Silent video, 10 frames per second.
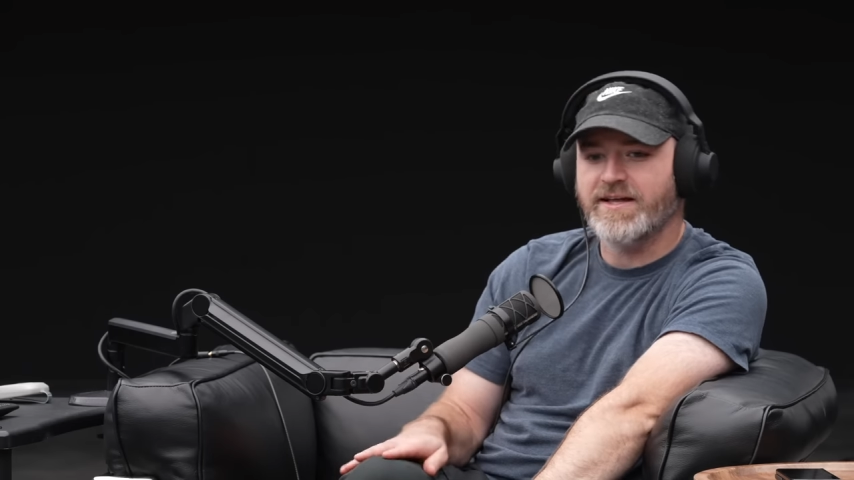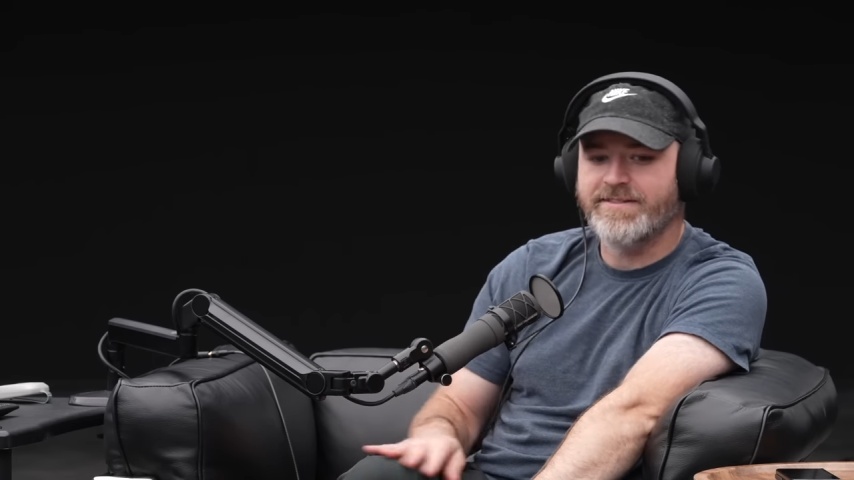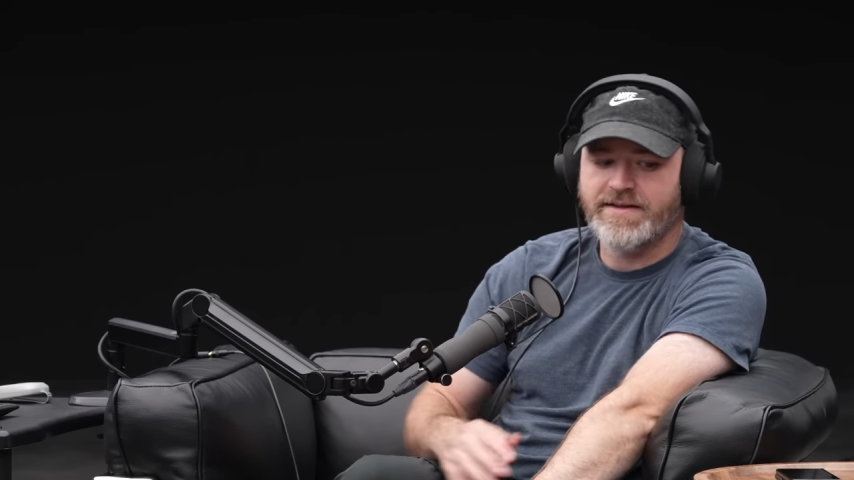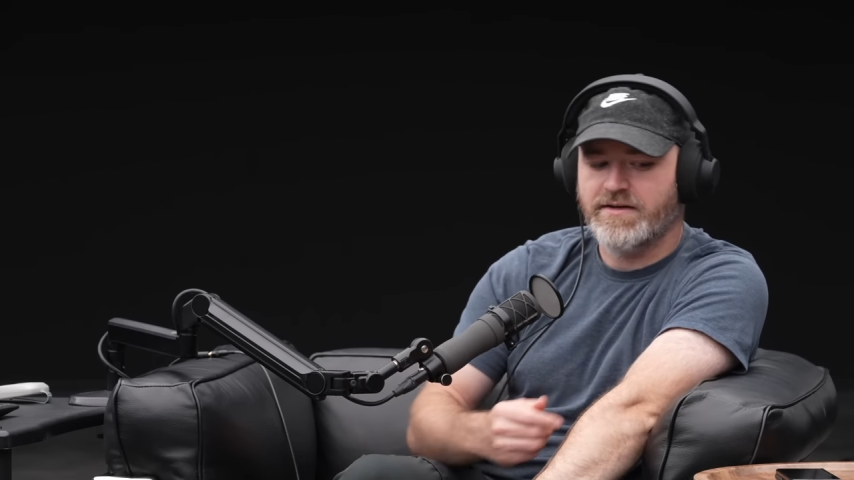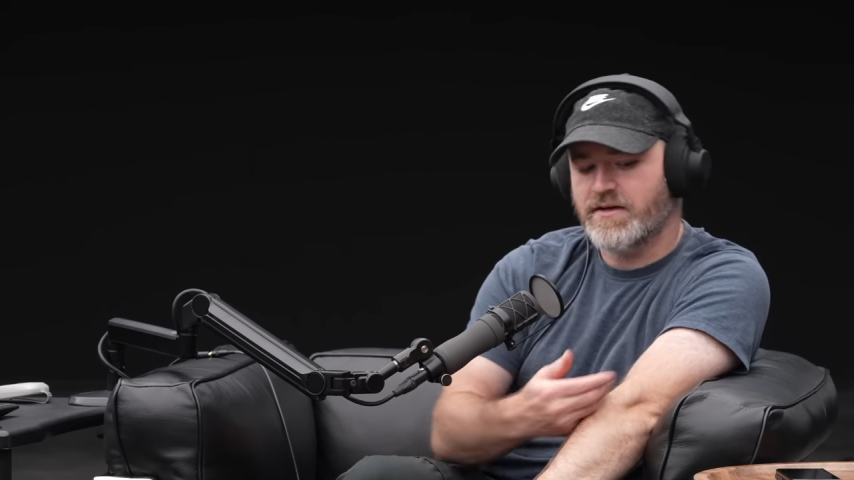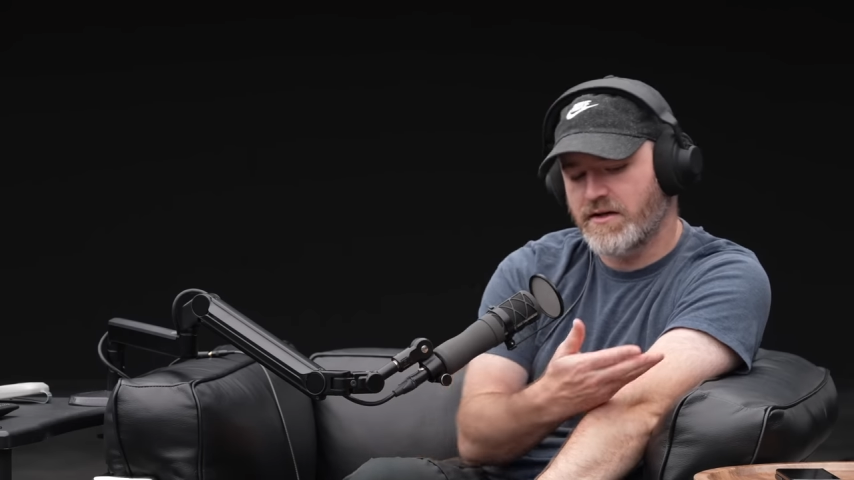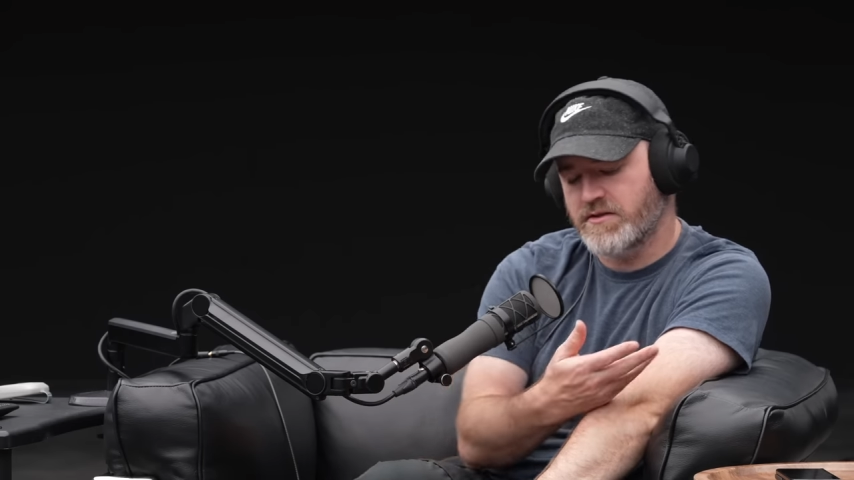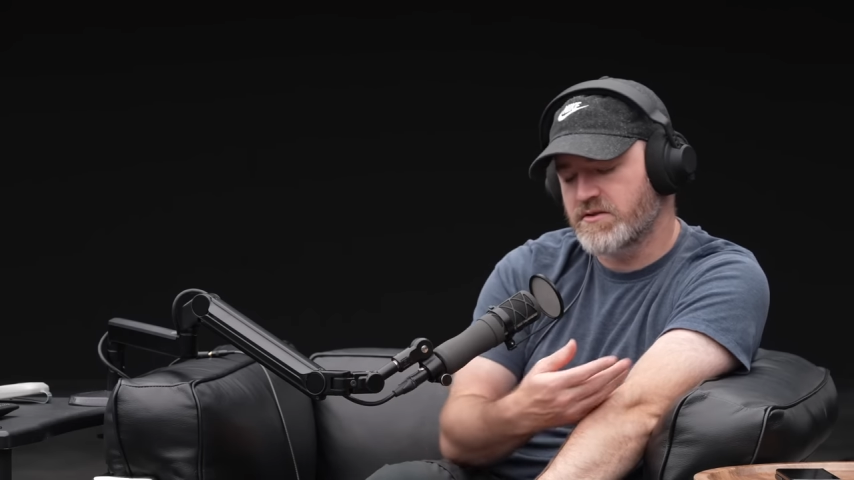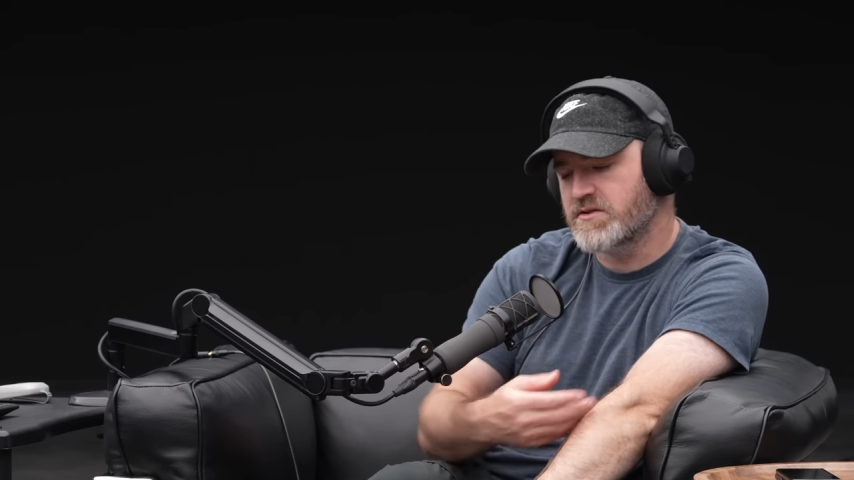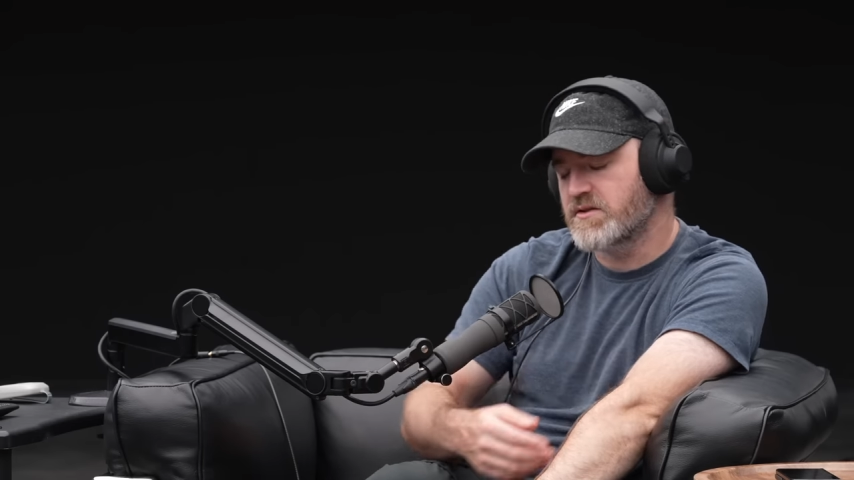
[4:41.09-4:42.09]
and then I
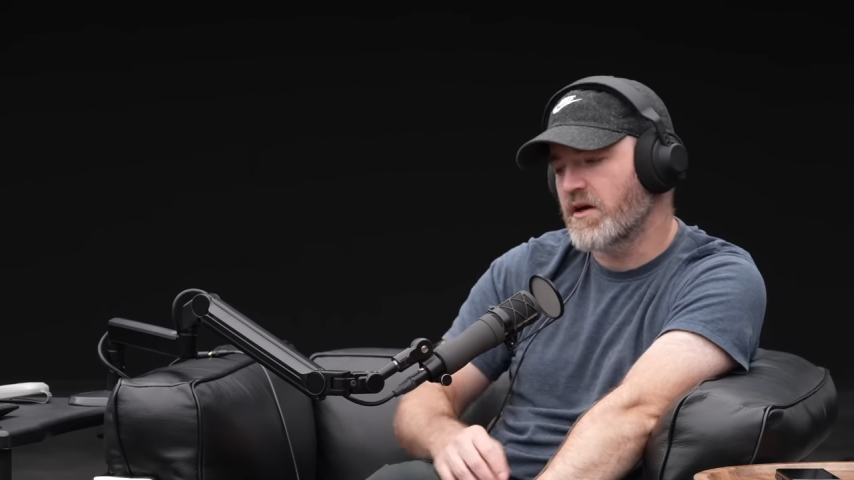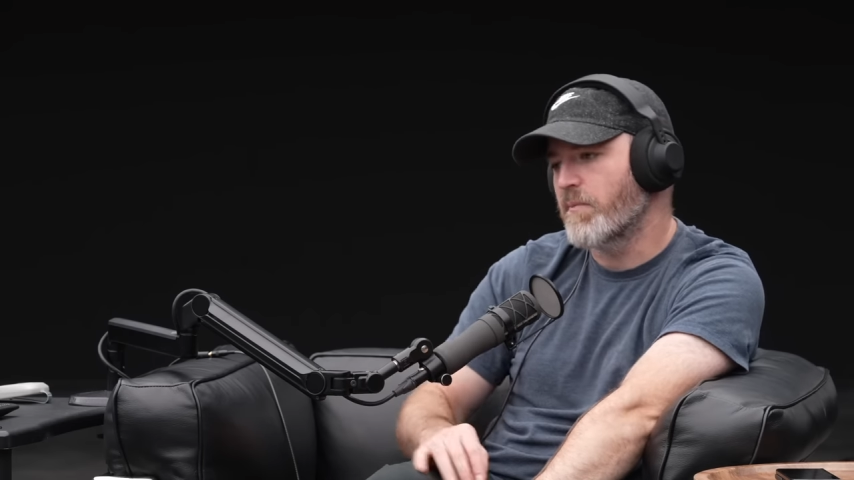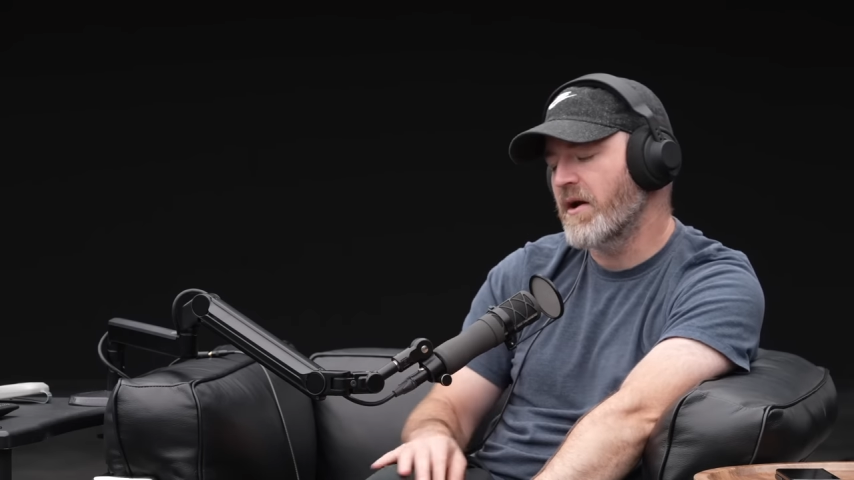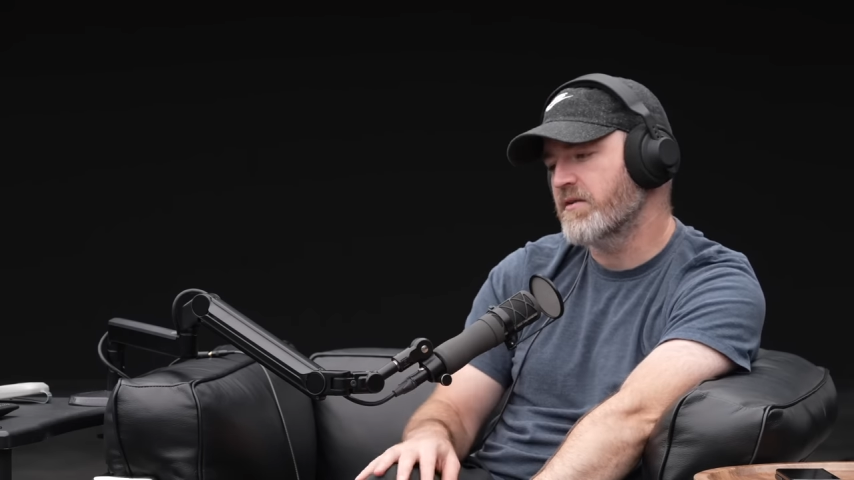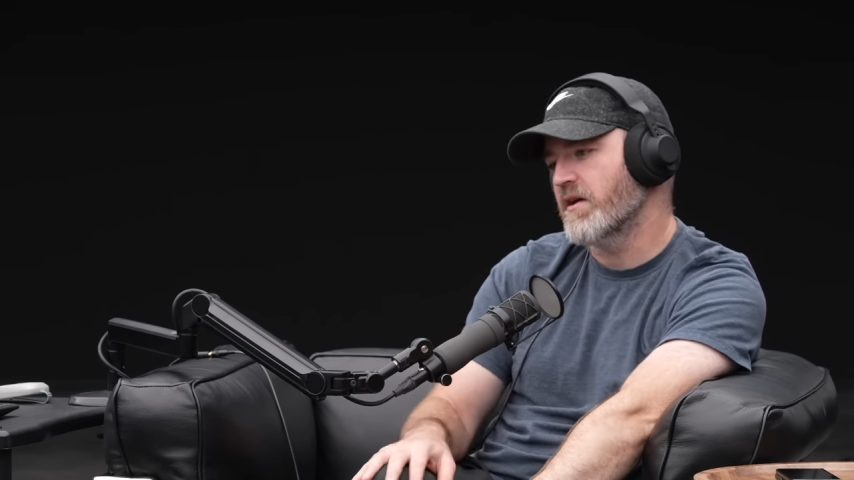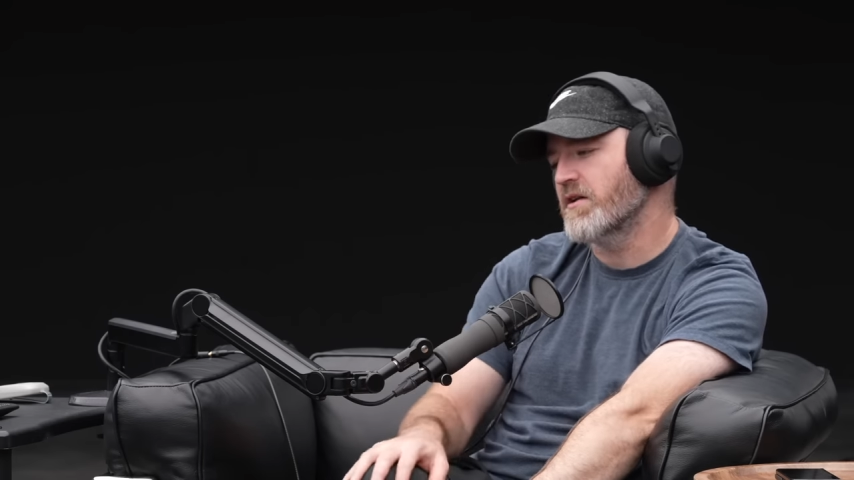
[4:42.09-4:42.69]
just got back to